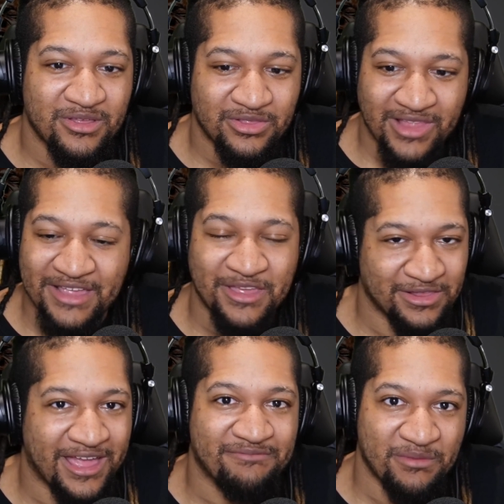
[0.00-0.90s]
like they
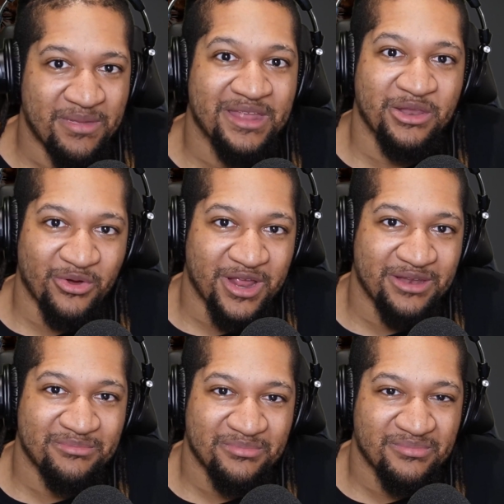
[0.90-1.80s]
like depend on it.
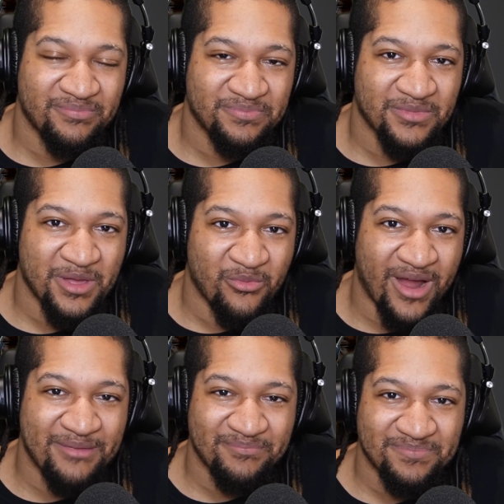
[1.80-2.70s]

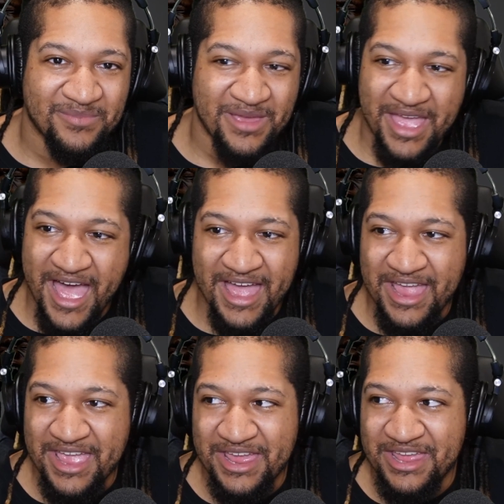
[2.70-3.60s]
Right.
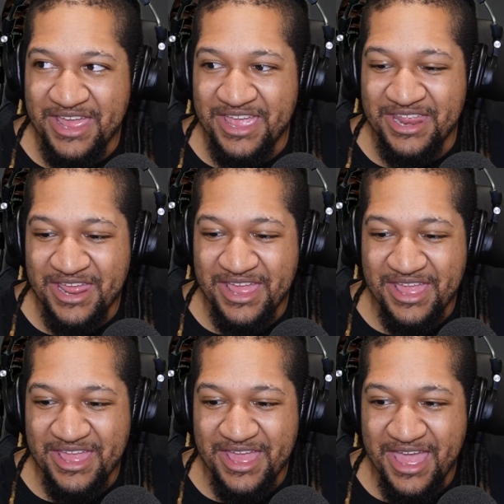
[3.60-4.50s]
And
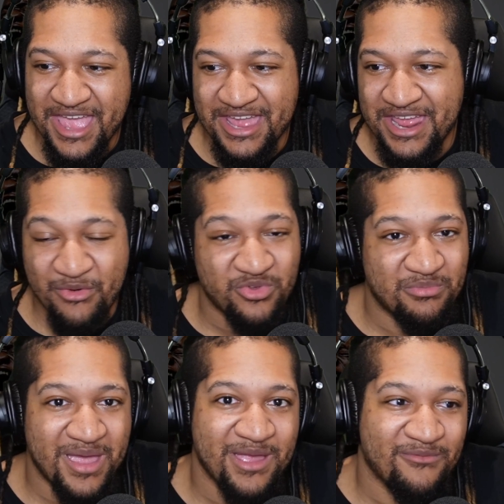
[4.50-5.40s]
it was
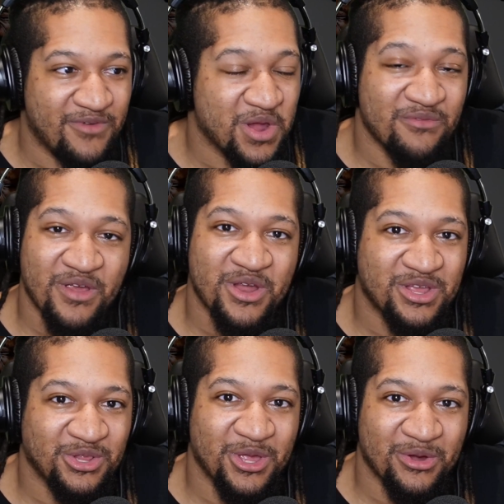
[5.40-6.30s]
made very, very
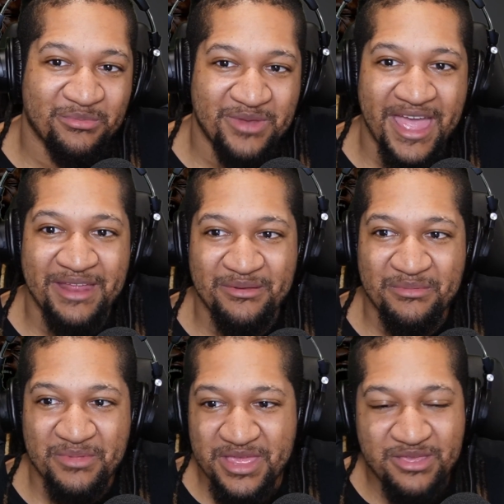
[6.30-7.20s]
clear that
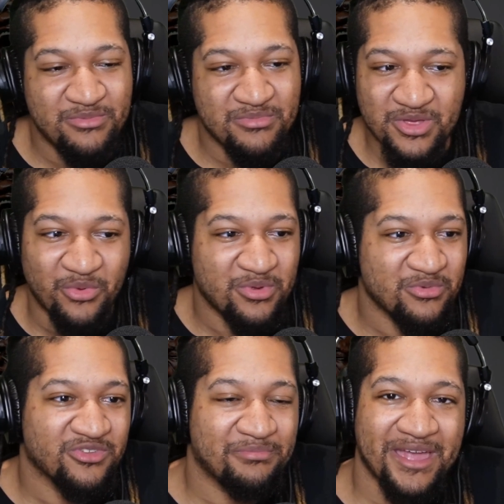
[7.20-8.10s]
he, you know, he
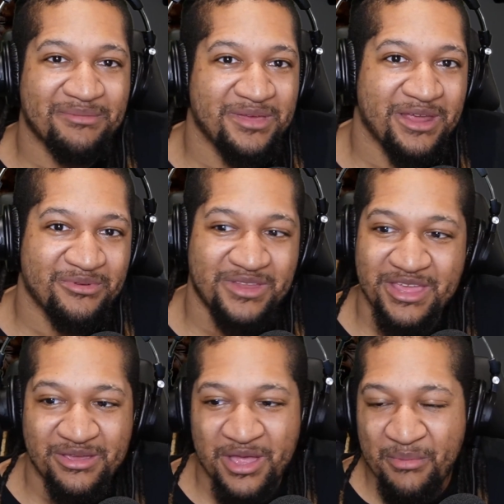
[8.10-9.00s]
respect me and
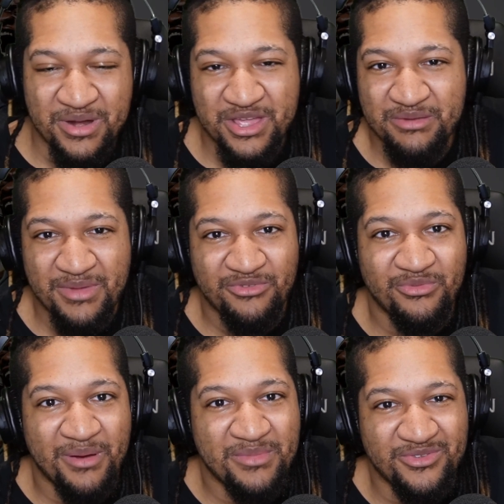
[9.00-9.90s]
everything, but he couldn't mess with
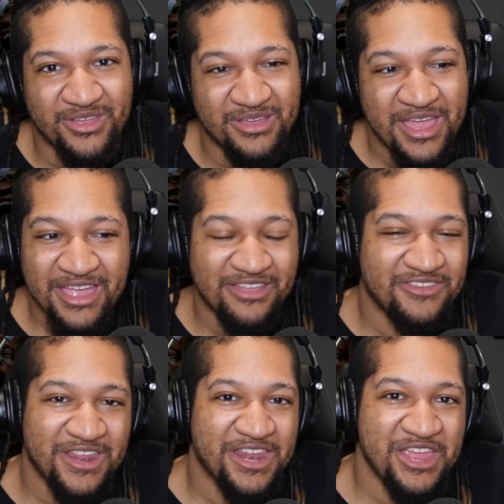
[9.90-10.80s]
my music because
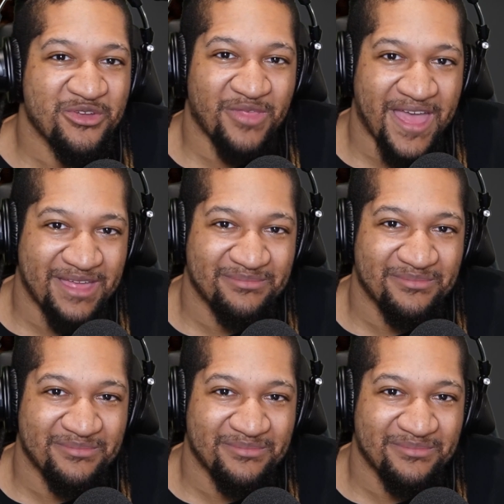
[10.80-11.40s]
he didn't hear that.